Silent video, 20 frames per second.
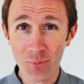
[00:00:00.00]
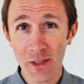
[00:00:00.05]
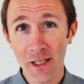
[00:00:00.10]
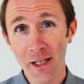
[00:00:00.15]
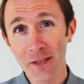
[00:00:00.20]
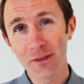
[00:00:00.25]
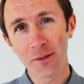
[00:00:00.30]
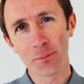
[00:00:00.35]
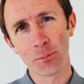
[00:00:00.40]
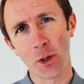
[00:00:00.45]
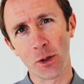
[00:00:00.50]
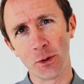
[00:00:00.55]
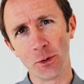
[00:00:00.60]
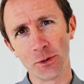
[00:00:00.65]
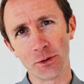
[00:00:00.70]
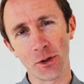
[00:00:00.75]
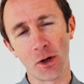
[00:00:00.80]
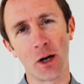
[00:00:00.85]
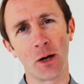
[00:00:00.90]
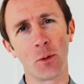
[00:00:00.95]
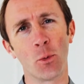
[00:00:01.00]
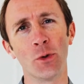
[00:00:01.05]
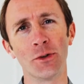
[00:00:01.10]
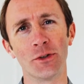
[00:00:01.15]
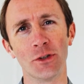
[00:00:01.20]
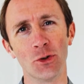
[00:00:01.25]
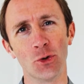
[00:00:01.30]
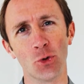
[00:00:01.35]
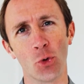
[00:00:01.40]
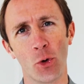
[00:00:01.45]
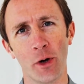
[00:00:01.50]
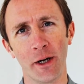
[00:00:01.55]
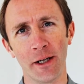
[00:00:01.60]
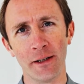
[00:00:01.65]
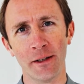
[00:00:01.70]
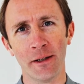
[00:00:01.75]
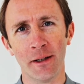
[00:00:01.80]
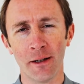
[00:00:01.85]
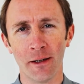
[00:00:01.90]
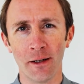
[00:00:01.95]
Let's suppose I want to
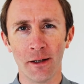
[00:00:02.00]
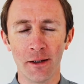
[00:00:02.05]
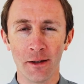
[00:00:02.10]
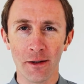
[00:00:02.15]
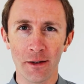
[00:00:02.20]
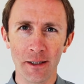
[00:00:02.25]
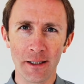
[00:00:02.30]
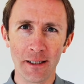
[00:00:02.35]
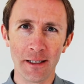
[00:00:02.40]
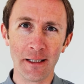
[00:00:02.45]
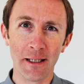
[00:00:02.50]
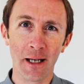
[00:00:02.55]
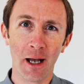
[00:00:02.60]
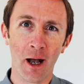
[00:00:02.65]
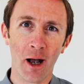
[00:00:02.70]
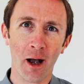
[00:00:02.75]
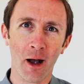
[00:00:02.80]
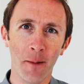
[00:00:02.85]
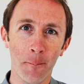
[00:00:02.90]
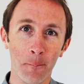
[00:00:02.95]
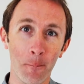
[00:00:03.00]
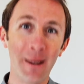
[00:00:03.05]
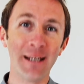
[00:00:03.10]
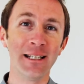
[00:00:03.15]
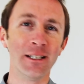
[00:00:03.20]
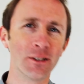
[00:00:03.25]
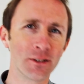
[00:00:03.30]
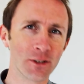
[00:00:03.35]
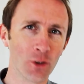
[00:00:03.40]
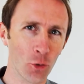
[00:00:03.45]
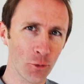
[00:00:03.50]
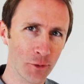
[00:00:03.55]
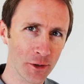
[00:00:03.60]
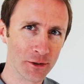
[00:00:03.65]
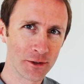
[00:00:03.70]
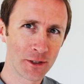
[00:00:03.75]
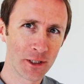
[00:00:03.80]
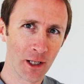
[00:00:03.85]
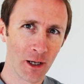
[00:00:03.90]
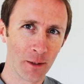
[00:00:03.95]
join the maze
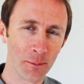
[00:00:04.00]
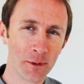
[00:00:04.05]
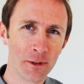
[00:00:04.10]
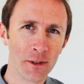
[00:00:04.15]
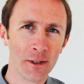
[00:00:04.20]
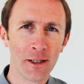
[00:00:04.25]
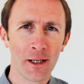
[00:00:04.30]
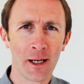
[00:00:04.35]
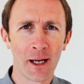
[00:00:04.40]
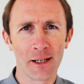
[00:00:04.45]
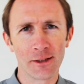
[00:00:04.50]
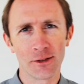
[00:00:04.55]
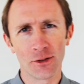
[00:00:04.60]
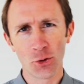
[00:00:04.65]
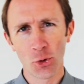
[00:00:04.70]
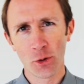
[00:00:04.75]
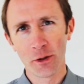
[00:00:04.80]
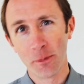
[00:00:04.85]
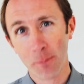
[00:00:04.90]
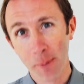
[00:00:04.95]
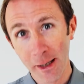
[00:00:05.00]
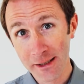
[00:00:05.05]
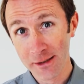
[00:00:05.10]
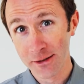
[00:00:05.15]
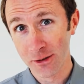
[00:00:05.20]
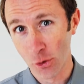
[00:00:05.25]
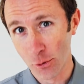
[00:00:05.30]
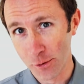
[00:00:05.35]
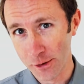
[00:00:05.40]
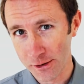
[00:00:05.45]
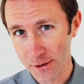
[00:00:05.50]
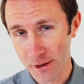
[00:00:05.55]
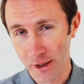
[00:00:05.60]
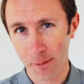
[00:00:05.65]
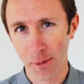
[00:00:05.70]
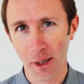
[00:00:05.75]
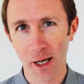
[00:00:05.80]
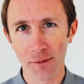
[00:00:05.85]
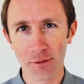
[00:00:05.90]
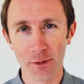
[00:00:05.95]
solvers club. And to join the maze solvers
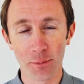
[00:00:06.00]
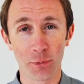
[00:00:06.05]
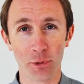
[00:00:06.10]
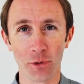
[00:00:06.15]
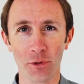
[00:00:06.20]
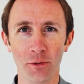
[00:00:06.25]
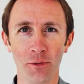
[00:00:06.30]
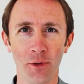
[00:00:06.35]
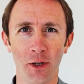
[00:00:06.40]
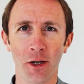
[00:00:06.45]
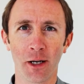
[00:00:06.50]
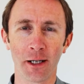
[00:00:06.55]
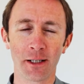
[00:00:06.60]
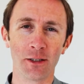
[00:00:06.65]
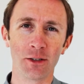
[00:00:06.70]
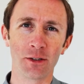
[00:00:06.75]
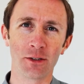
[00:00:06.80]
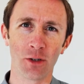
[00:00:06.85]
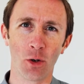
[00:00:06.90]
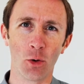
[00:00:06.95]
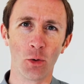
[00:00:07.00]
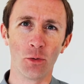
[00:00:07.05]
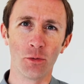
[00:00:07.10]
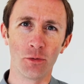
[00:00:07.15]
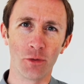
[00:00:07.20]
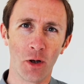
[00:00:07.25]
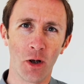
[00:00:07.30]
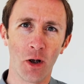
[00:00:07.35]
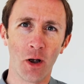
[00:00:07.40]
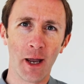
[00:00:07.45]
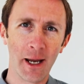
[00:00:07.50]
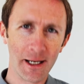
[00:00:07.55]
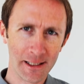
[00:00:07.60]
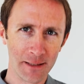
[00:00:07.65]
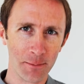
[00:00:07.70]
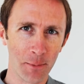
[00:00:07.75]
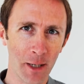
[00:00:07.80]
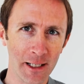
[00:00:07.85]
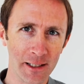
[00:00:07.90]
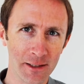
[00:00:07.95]
club, I have to prove that I can solve
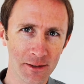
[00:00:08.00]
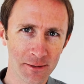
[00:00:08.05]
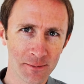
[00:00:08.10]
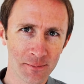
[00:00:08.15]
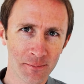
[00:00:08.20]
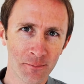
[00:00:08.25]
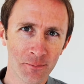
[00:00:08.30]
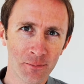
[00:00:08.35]
any maze.